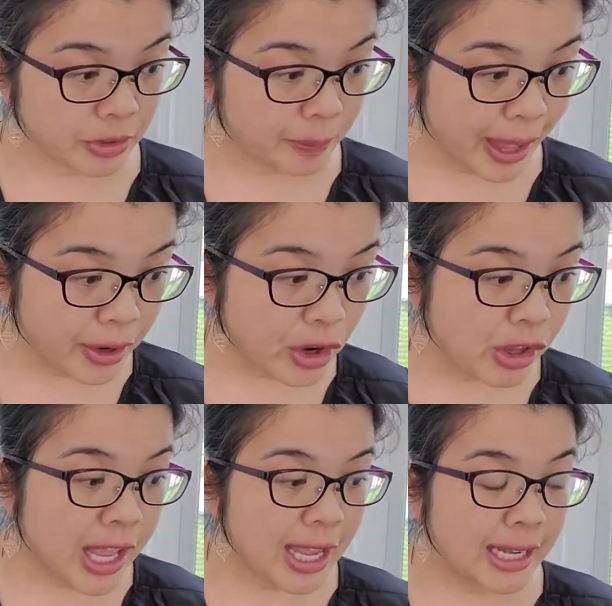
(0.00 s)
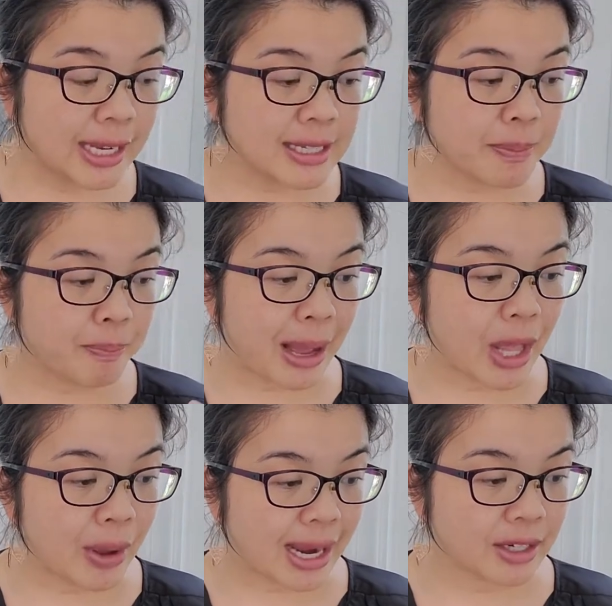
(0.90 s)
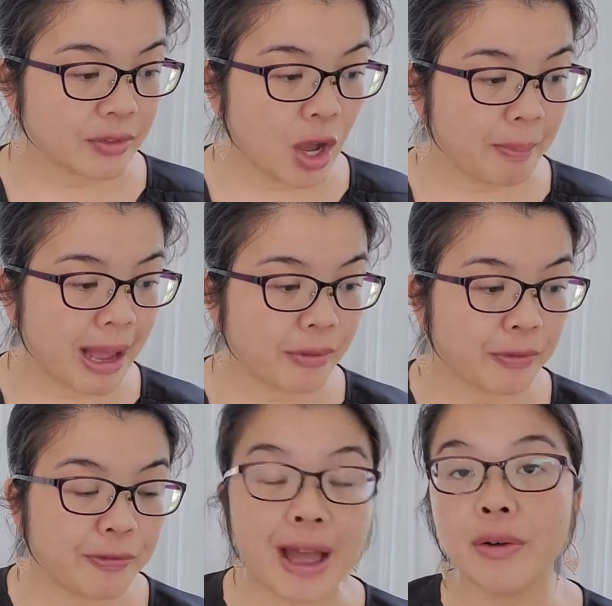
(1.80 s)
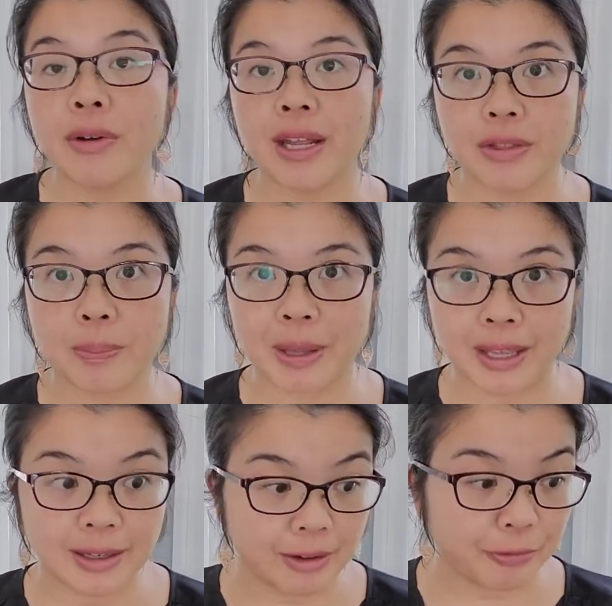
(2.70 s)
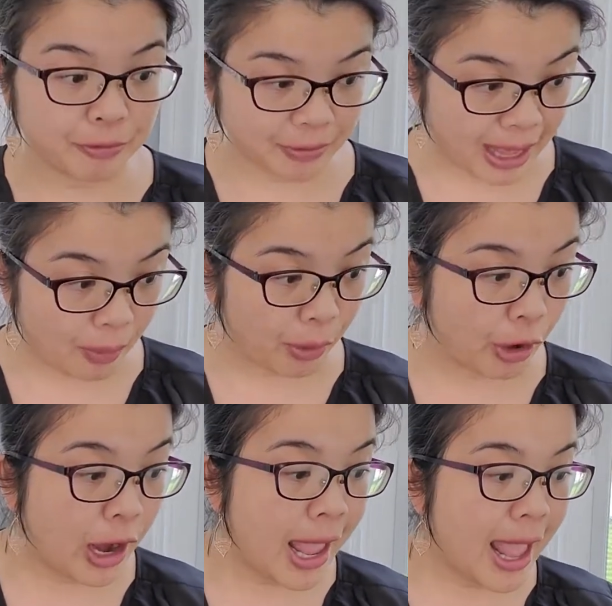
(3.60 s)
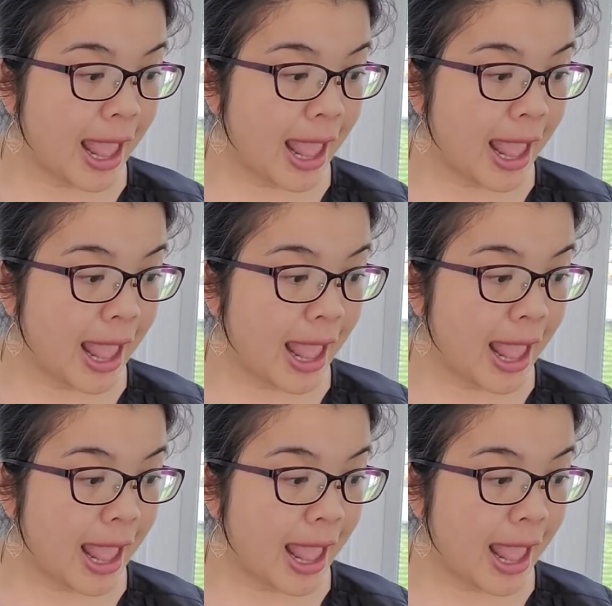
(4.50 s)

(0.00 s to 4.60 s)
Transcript: So paeonol, it is a bioactive compound found in the peony flower,